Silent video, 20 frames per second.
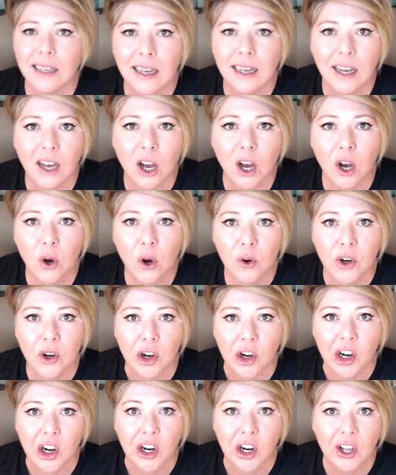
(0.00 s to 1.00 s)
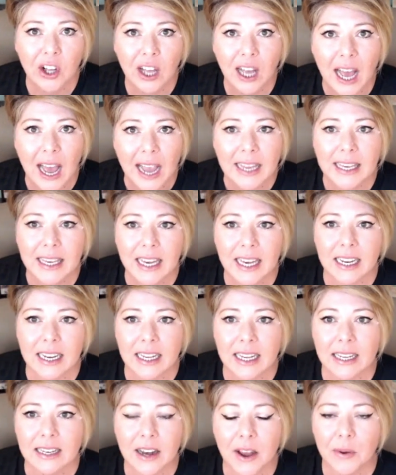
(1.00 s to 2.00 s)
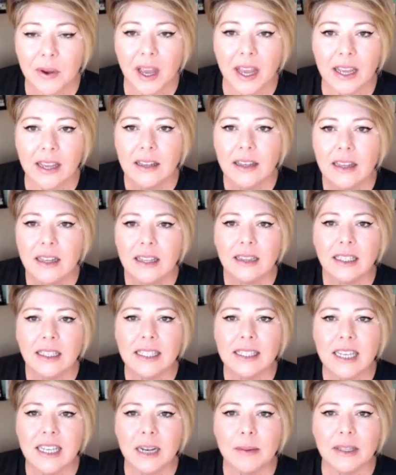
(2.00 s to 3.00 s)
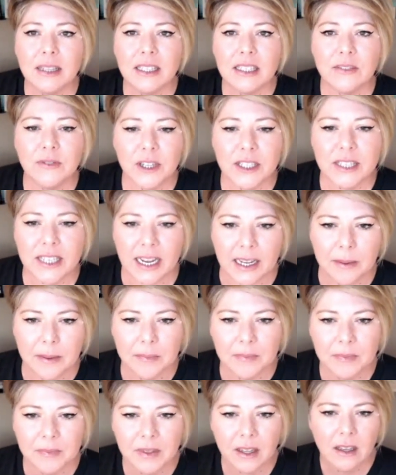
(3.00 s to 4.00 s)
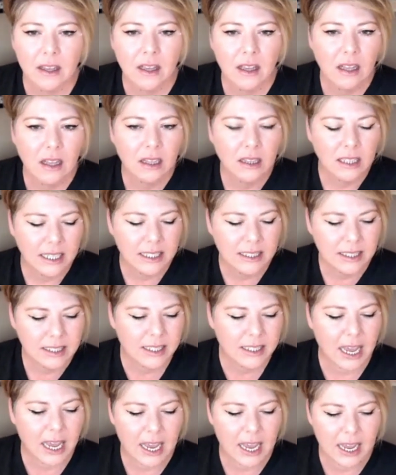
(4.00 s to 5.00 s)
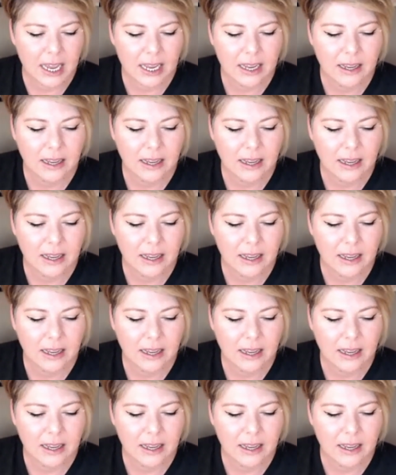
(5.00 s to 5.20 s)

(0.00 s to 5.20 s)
oh girl, I get it. Okay. Let's talk about this for a second. Let's say